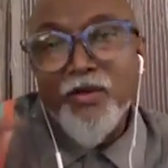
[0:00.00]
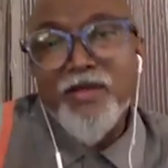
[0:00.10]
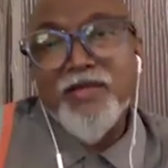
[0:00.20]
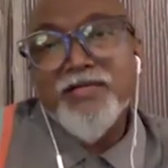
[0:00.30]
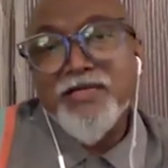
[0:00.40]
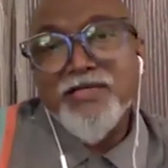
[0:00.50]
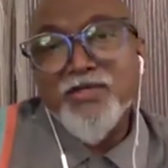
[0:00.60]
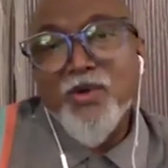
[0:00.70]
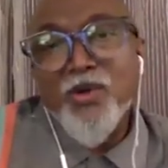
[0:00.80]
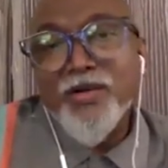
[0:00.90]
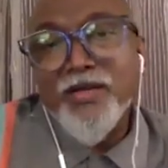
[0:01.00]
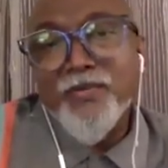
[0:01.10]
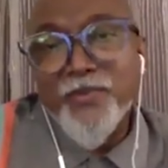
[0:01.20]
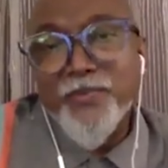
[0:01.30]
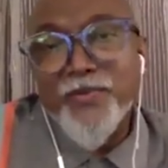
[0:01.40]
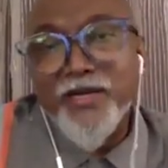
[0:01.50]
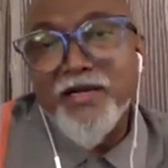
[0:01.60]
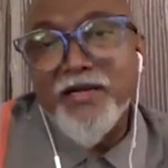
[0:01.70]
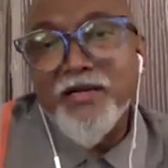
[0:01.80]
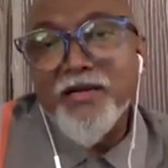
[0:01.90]
location is already
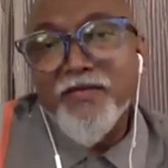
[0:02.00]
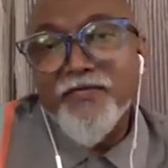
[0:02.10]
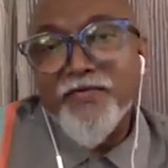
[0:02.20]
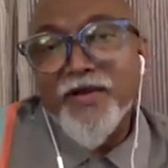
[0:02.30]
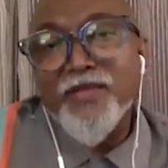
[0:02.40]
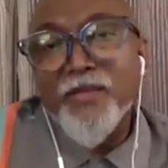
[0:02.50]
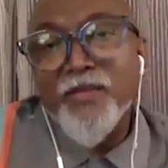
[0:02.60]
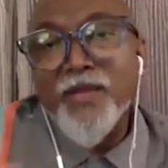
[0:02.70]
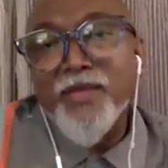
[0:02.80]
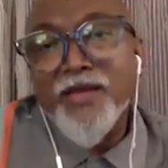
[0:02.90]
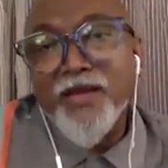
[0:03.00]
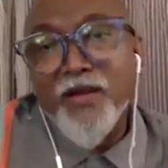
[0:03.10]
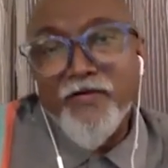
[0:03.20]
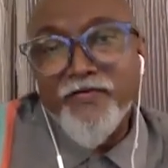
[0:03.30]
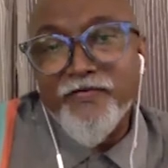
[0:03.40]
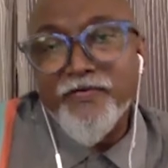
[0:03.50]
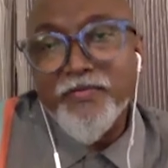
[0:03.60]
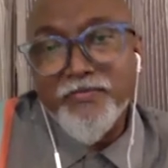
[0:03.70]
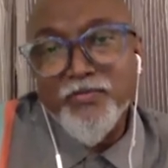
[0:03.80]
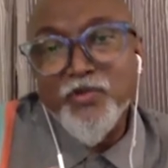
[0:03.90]
prepared from the memory of
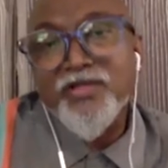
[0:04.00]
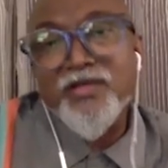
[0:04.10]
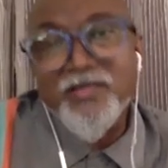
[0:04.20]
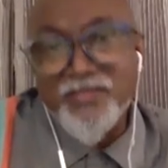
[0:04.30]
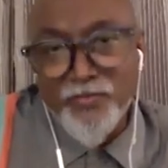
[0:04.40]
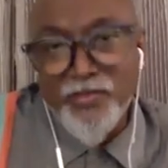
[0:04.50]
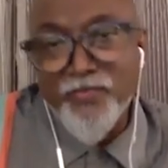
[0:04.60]
Muziris.